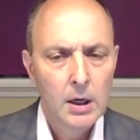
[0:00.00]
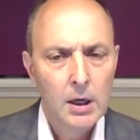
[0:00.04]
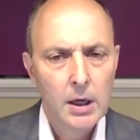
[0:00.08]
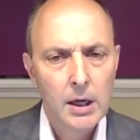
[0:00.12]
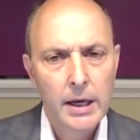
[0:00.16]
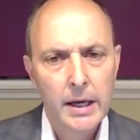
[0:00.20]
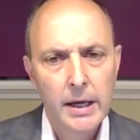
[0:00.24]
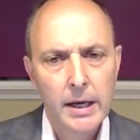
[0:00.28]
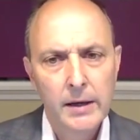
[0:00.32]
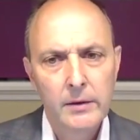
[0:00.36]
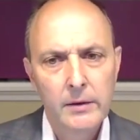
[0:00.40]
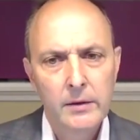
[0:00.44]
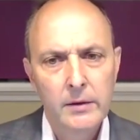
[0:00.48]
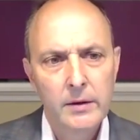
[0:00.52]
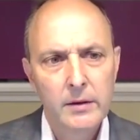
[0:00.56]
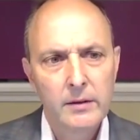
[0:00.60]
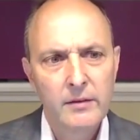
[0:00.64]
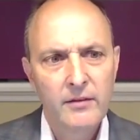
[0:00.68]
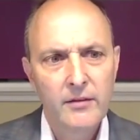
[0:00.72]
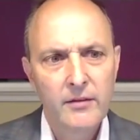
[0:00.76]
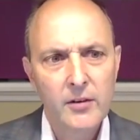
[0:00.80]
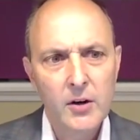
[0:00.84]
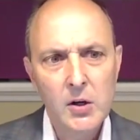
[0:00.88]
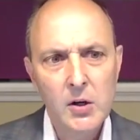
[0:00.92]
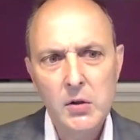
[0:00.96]
And the
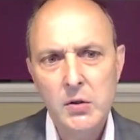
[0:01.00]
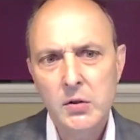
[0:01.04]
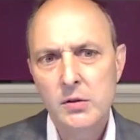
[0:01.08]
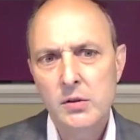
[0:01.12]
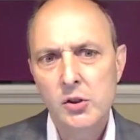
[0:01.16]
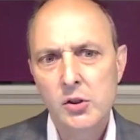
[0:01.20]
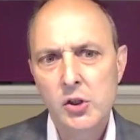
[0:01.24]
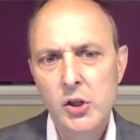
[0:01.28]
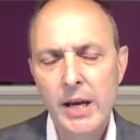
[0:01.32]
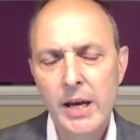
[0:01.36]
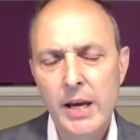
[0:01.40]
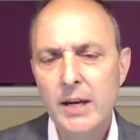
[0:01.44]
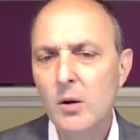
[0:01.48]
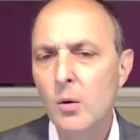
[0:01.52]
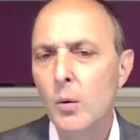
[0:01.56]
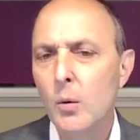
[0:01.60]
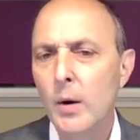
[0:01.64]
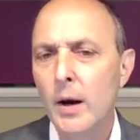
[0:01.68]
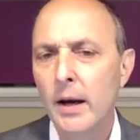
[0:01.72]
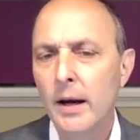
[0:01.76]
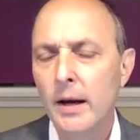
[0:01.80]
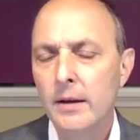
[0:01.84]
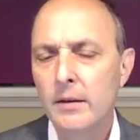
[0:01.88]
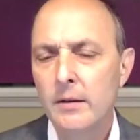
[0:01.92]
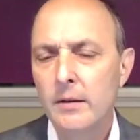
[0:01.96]
first
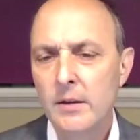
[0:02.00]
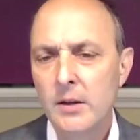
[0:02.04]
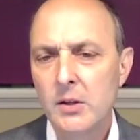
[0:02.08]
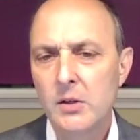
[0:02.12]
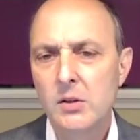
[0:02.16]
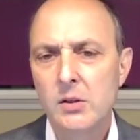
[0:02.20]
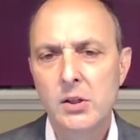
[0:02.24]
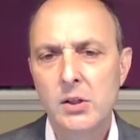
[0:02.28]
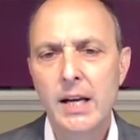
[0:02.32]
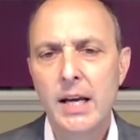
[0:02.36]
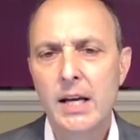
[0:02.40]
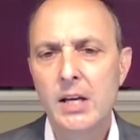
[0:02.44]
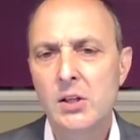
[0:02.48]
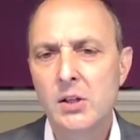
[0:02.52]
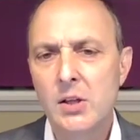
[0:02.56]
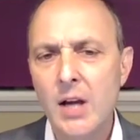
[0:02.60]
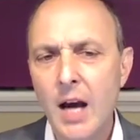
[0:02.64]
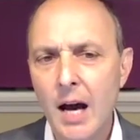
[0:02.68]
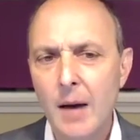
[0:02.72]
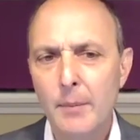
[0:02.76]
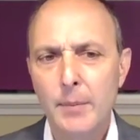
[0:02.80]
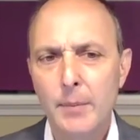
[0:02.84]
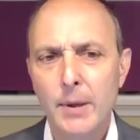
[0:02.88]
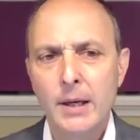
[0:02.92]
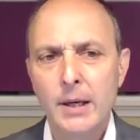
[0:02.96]
takeaway in today's
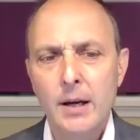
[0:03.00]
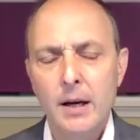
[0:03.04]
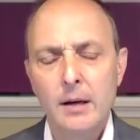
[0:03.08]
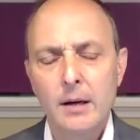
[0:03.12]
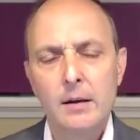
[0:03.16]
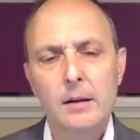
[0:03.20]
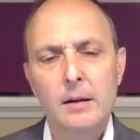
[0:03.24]
topic,